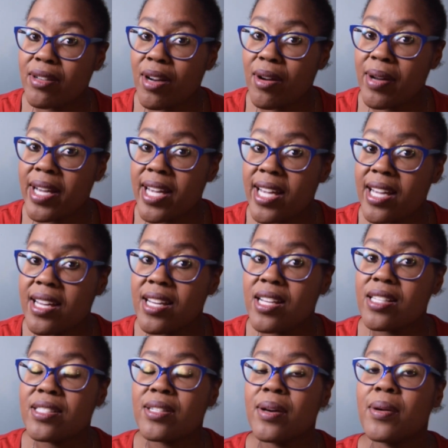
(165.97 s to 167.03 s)
growing.
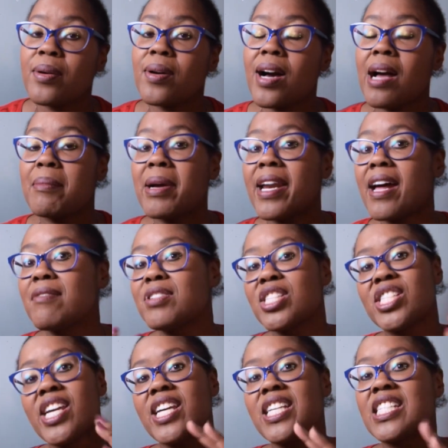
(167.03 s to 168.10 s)
So I might have to
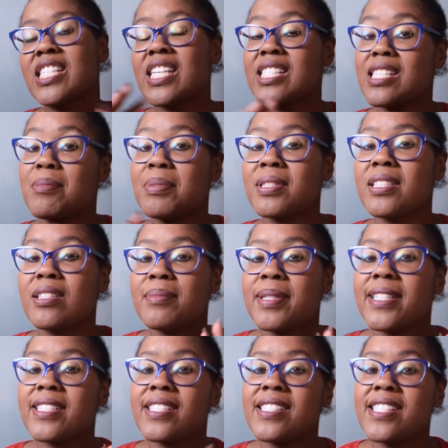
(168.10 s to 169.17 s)
change things up a little
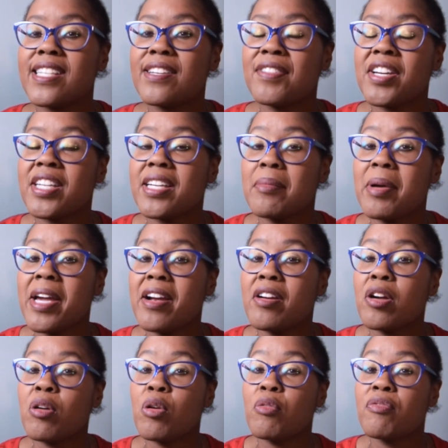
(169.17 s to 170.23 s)
bit to see if I can get my hair to
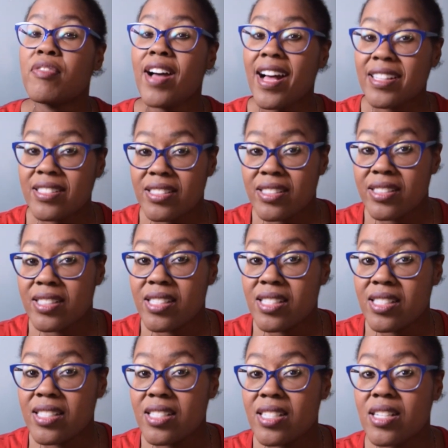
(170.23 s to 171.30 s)
grow faster
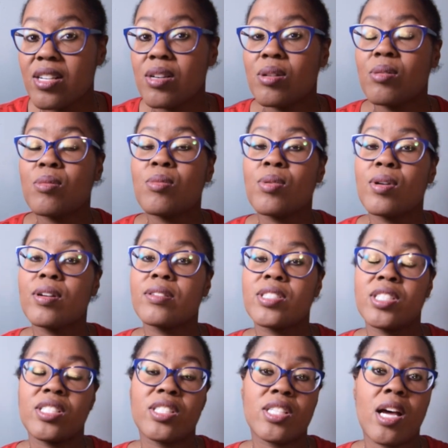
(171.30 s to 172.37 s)
or
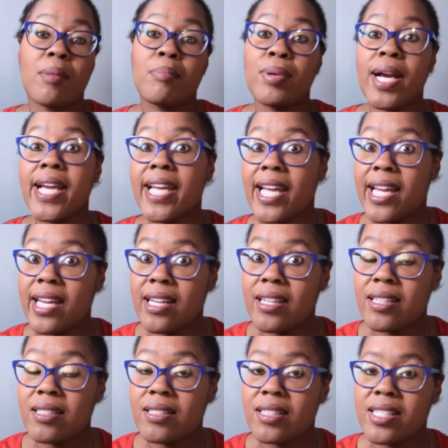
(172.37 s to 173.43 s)
to stop
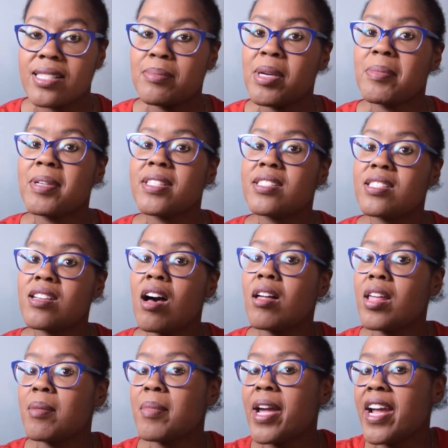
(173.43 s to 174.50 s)
breaking, because maybe it's not
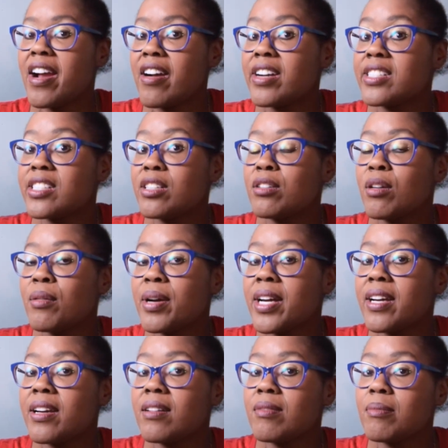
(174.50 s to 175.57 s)
that my hair isn't
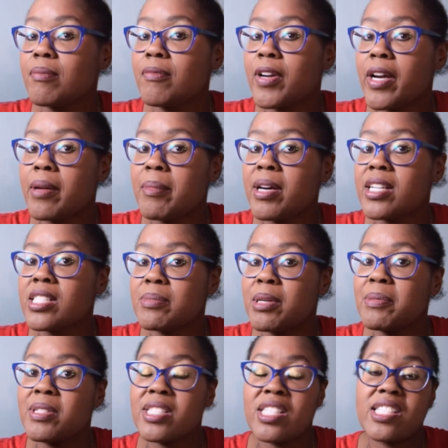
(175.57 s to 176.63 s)
growing very much.
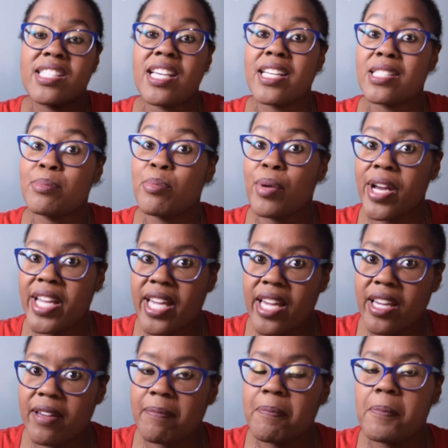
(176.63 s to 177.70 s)
Maybe it's just that it's
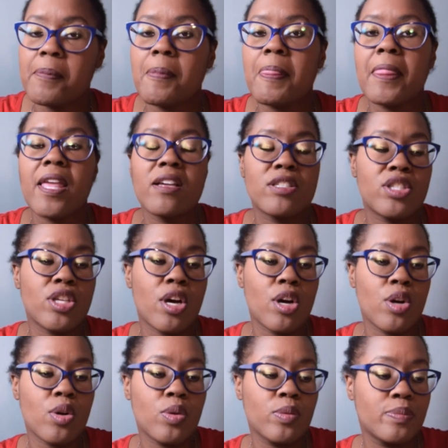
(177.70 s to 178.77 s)
breaking.
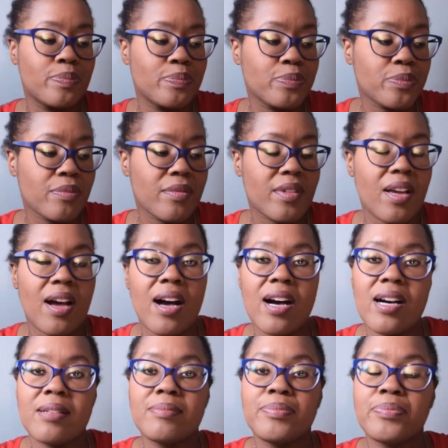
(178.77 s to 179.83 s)
So
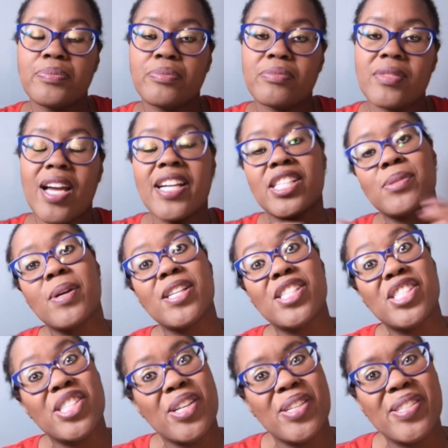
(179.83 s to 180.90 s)
I just wanted to
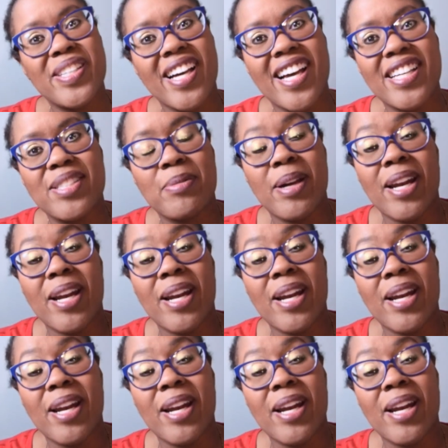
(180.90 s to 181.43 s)
show you guys